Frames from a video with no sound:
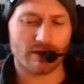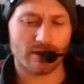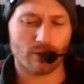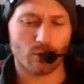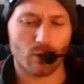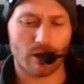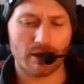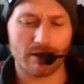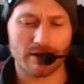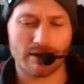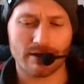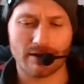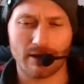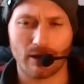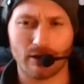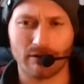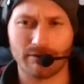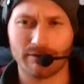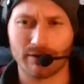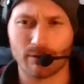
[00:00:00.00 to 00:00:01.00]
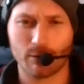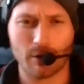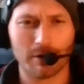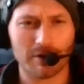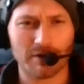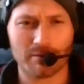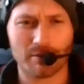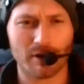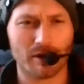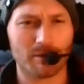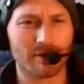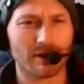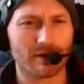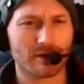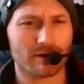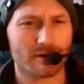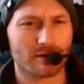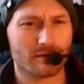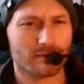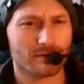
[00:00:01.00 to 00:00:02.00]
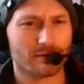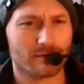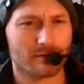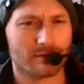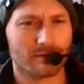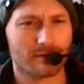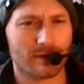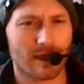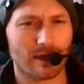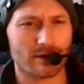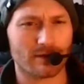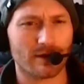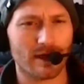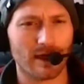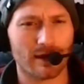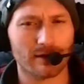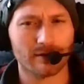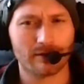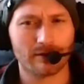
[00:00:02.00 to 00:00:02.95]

to oneself and one's purpose. How's that?